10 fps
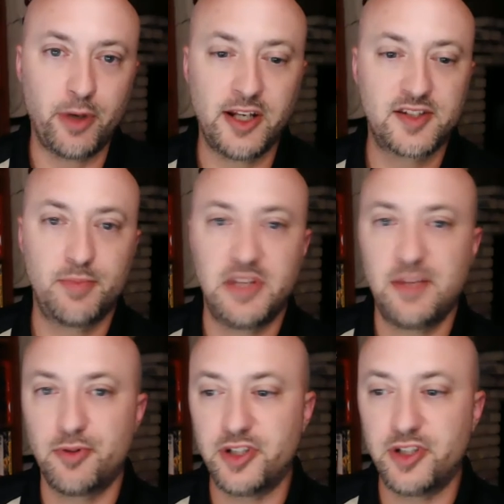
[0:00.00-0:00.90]
in some
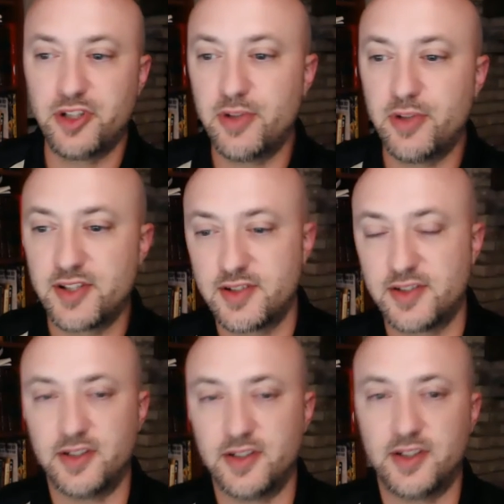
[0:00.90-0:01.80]
people into your business
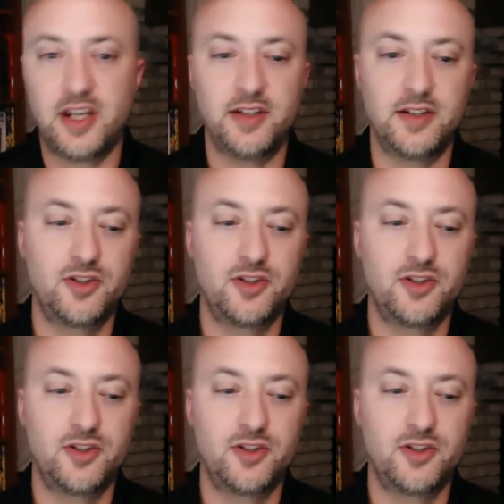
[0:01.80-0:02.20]
and